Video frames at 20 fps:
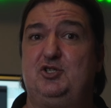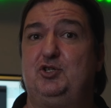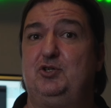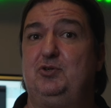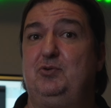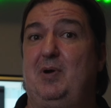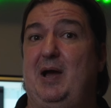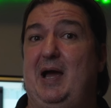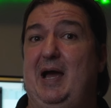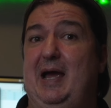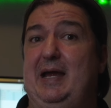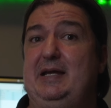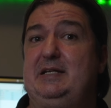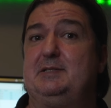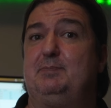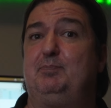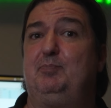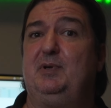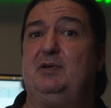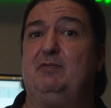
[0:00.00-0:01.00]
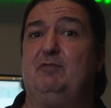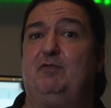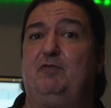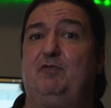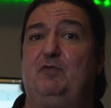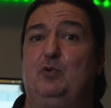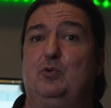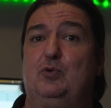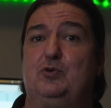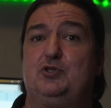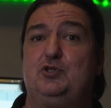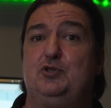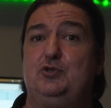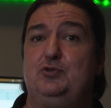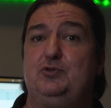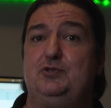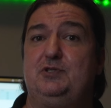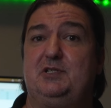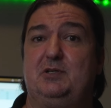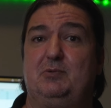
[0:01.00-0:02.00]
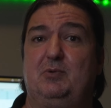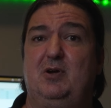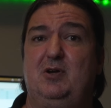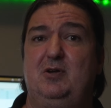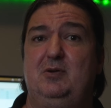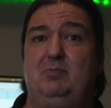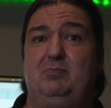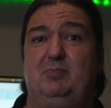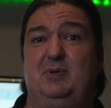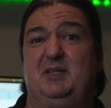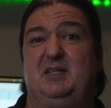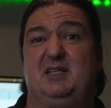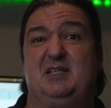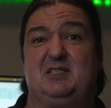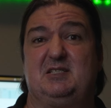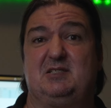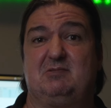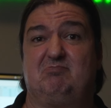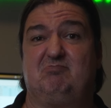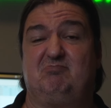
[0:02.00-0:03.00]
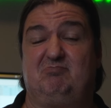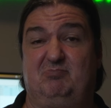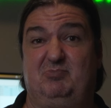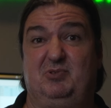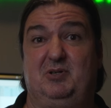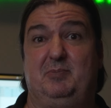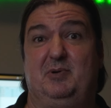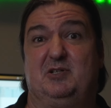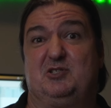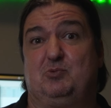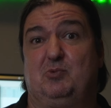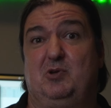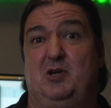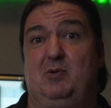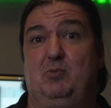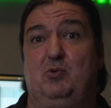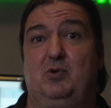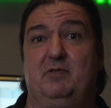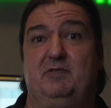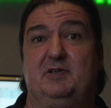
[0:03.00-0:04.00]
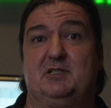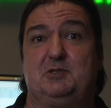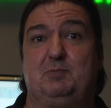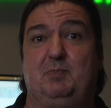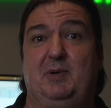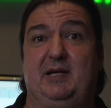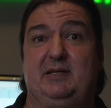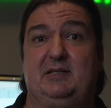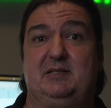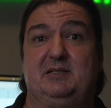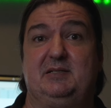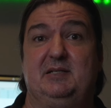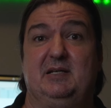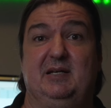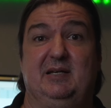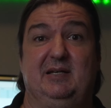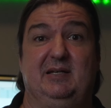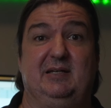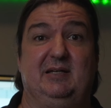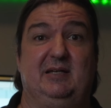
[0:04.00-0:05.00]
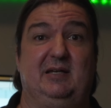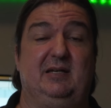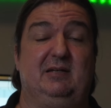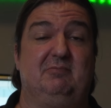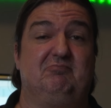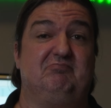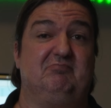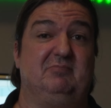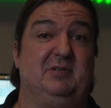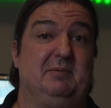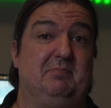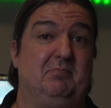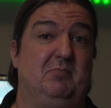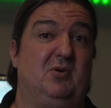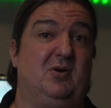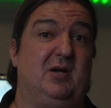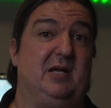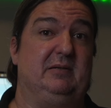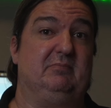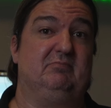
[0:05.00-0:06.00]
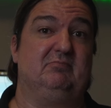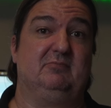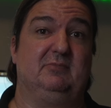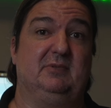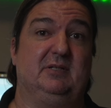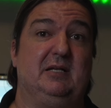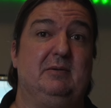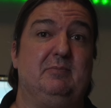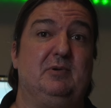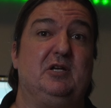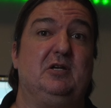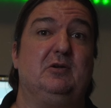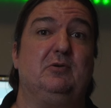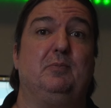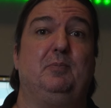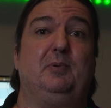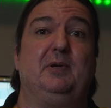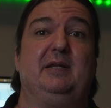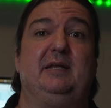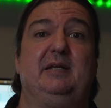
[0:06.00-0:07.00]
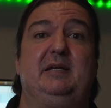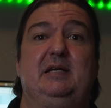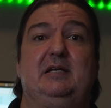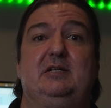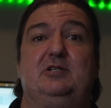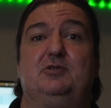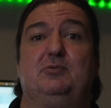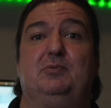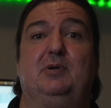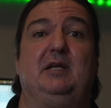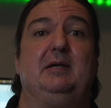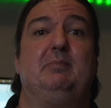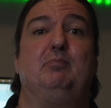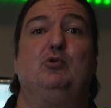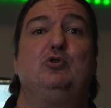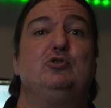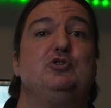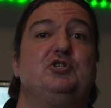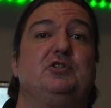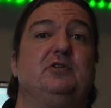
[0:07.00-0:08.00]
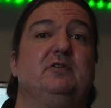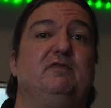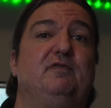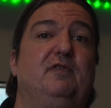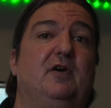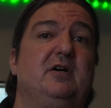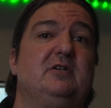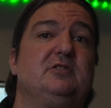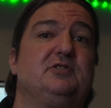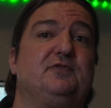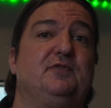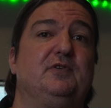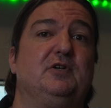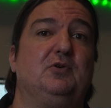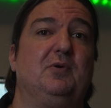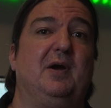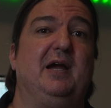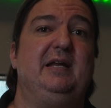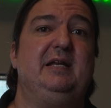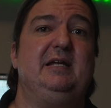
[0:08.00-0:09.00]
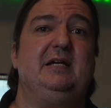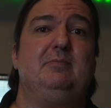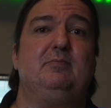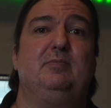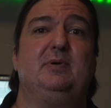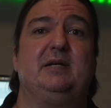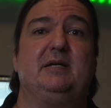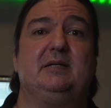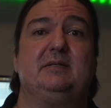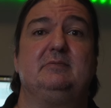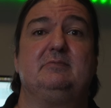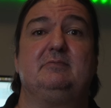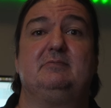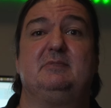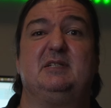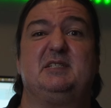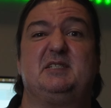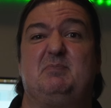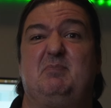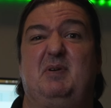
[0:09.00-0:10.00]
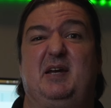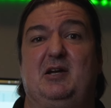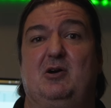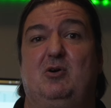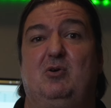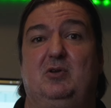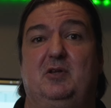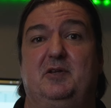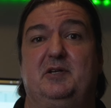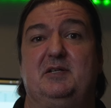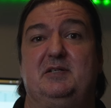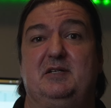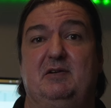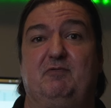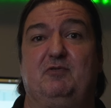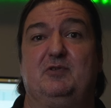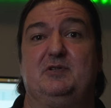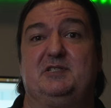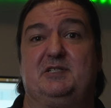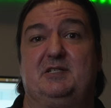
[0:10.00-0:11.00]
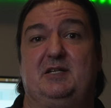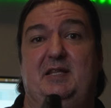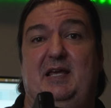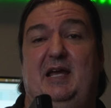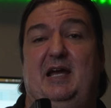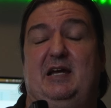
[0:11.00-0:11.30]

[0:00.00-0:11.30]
to 8-bit 420, but that's pretty much what I would have expected. It might limit your ability to really push the files for grading, but it doesn't make a whole lot of difference to the